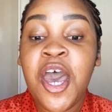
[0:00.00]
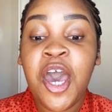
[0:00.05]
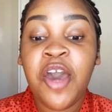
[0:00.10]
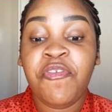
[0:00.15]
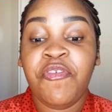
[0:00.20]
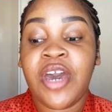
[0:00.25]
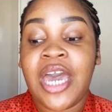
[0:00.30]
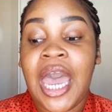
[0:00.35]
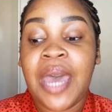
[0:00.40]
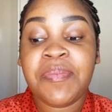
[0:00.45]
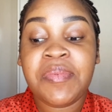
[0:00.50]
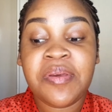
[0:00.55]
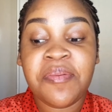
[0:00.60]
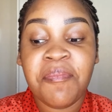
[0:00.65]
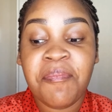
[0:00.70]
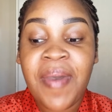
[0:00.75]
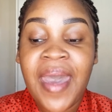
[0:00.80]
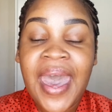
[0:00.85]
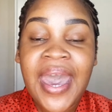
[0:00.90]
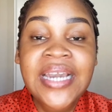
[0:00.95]
for coming
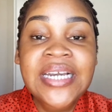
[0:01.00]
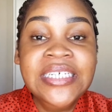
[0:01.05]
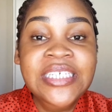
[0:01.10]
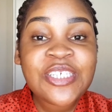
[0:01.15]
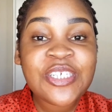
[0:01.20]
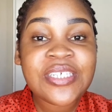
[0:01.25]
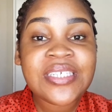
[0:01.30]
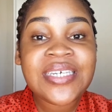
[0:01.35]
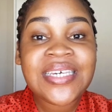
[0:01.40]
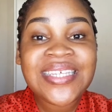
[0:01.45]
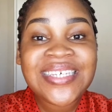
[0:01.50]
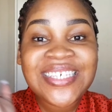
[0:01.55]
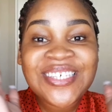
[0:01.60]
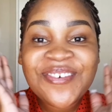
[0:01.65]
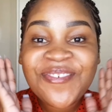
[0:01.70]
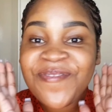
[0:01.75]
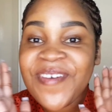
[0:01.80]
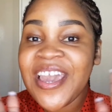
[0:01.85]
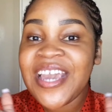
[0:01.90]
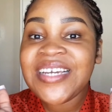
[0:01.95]
back to see this
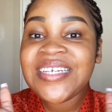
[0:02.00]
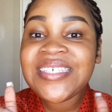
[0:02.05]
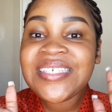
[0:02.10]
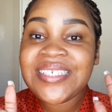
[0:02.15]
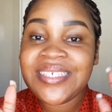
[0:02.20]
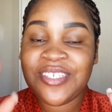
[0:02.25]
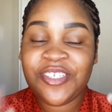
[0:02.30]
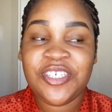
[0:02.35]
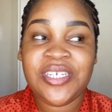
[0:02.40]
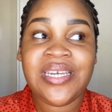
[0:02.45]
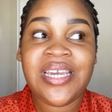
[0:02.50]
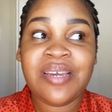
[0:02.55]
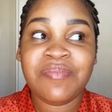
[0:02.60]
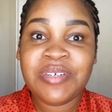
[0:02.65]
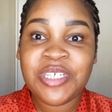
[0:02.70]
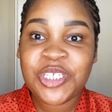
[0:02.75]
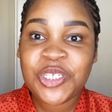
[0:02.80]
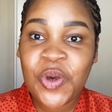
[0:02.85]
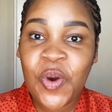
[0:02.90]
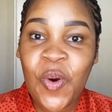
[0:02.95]
face and to hear me
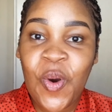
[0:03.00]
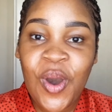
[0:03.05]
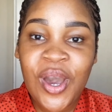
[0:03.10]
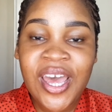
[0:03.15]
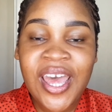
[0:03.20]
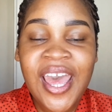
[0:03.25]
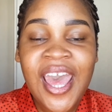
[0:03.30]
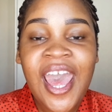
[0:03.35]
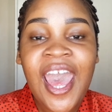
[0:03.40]
talk.